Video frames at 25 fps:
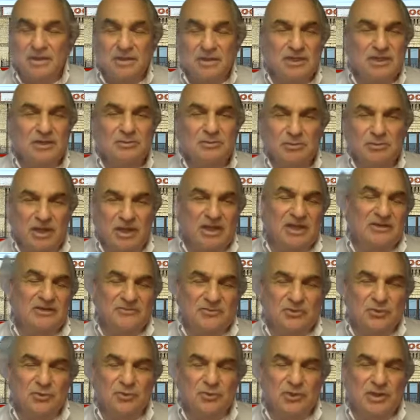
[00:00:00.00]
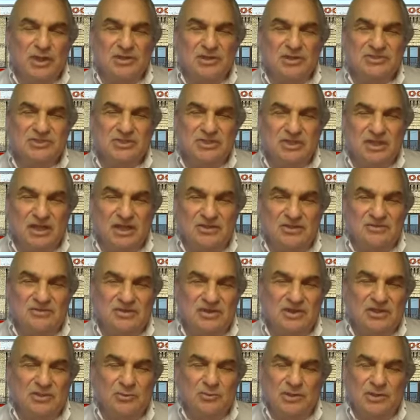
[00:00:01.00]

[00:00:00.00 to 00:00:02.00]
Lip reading: in May of 2019,